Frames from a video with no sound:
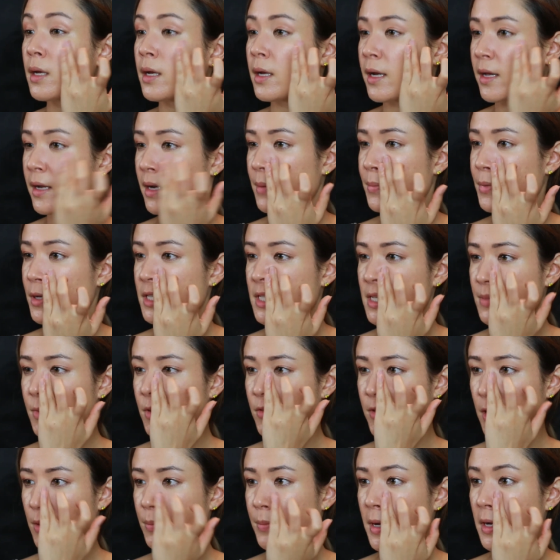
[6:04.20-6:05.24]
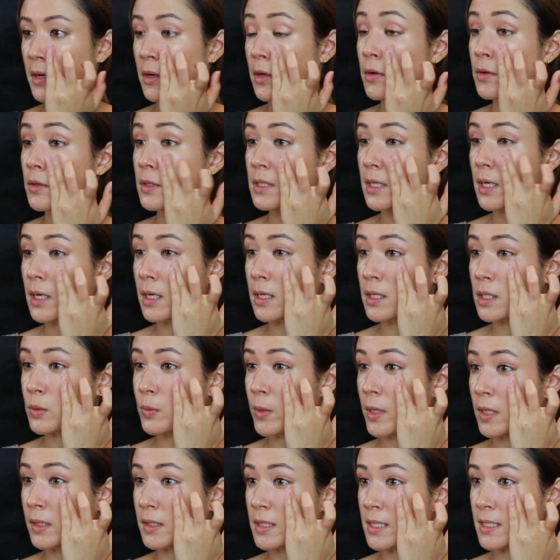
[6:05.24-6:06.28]
And I put some around my nose as
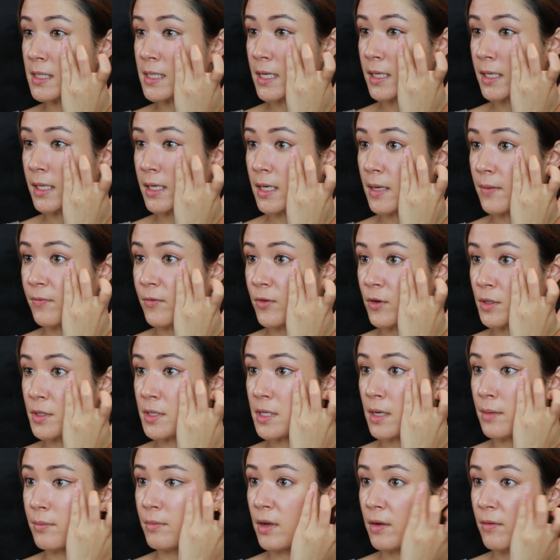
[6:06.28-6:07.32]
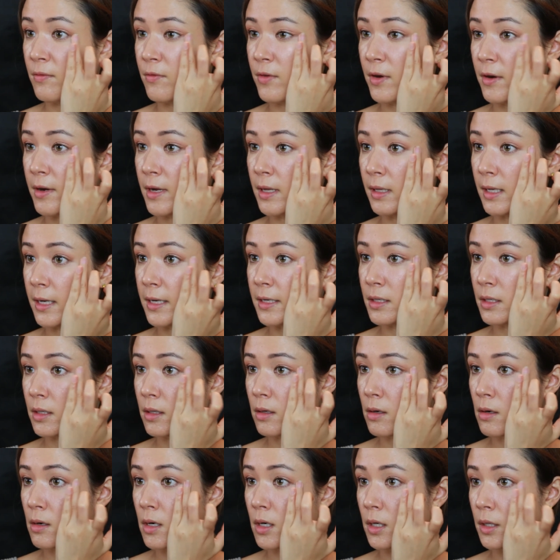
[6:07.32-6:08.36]
well to set it up for some very light
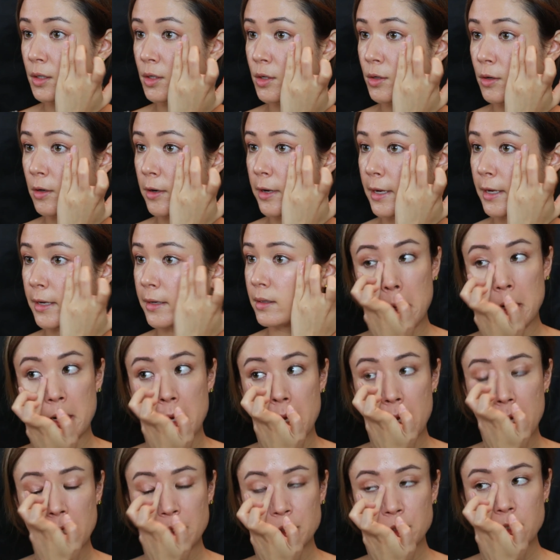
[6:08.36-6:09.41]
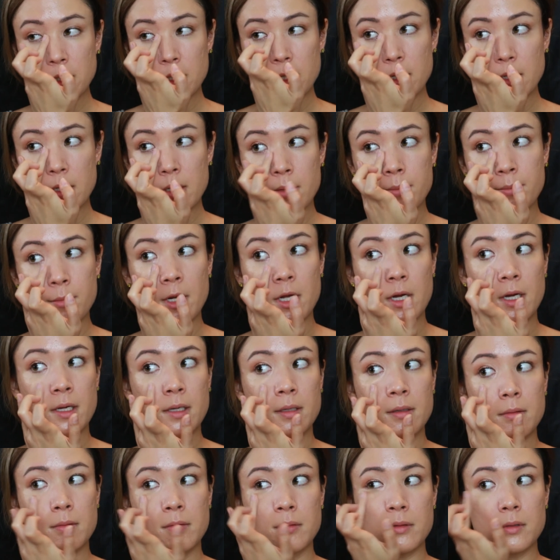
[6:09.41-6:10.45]
contouring. And I actually am
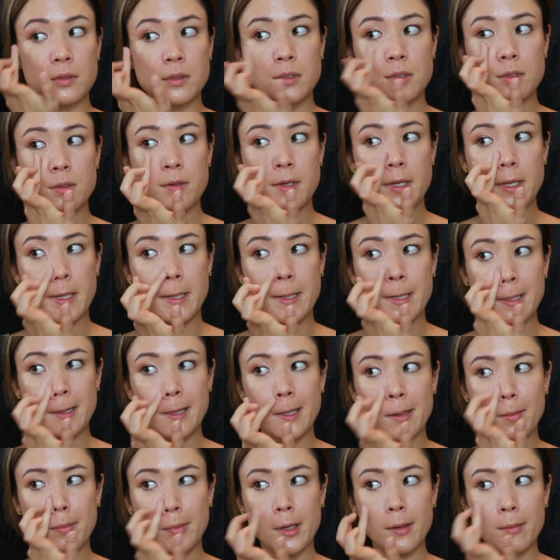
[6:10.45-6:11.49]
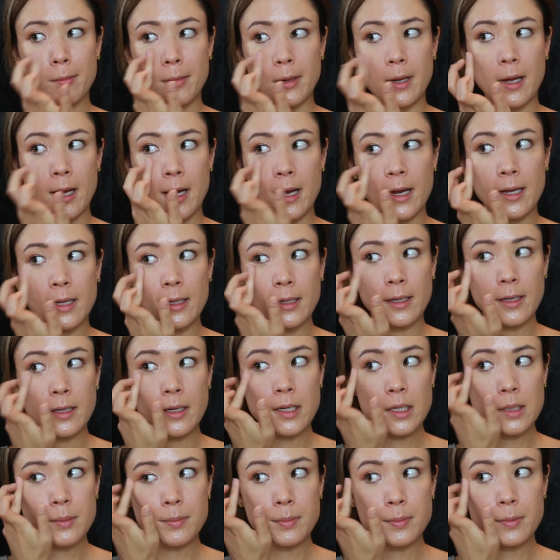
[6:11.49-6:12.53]
not doing anything about
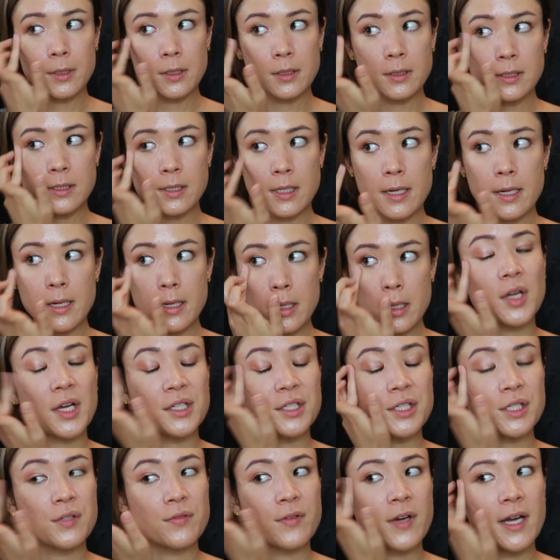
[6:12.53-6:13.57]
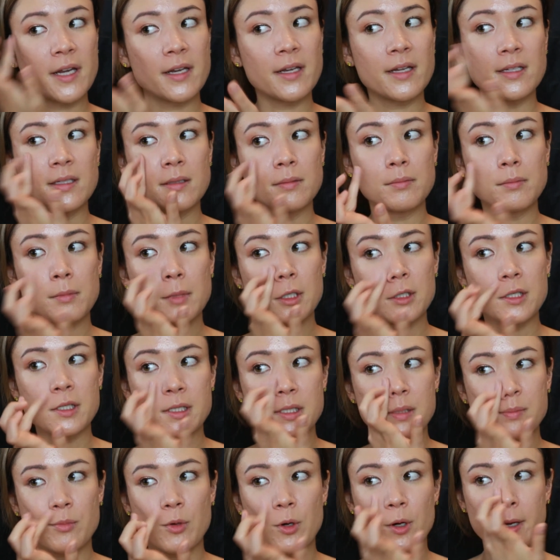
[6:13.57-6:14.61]
highlighting per se. I just find it
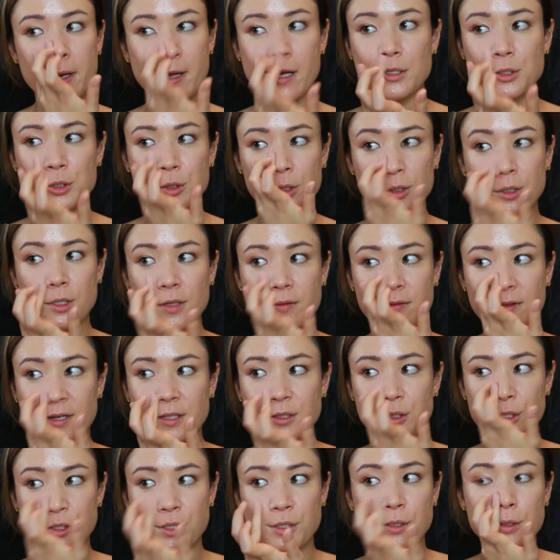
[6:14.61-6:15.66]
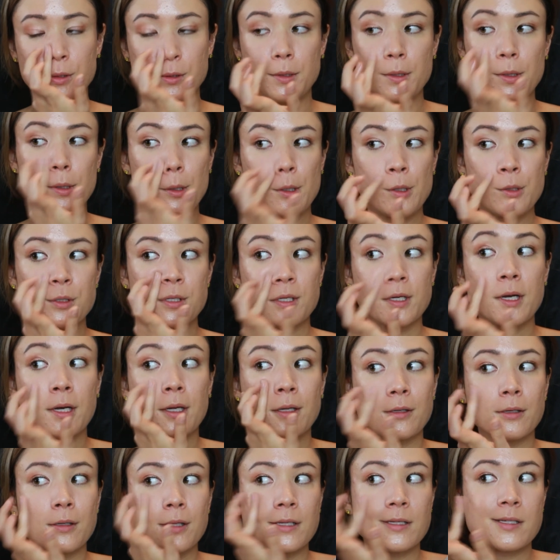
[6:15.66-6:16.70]
looks more natural if I just use a
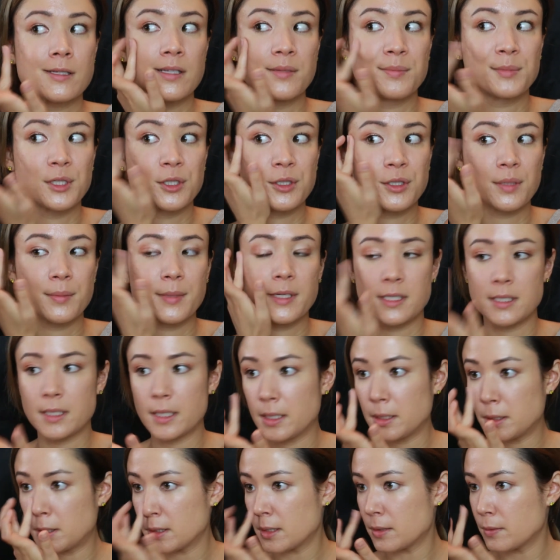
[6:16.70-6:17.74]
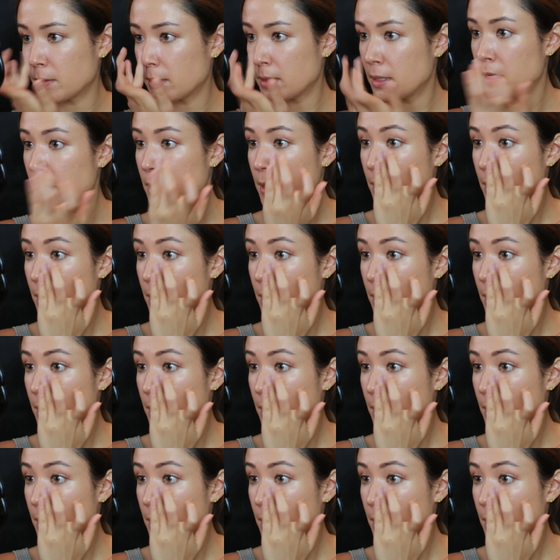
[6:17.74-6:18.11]
color that's similar to my skin tone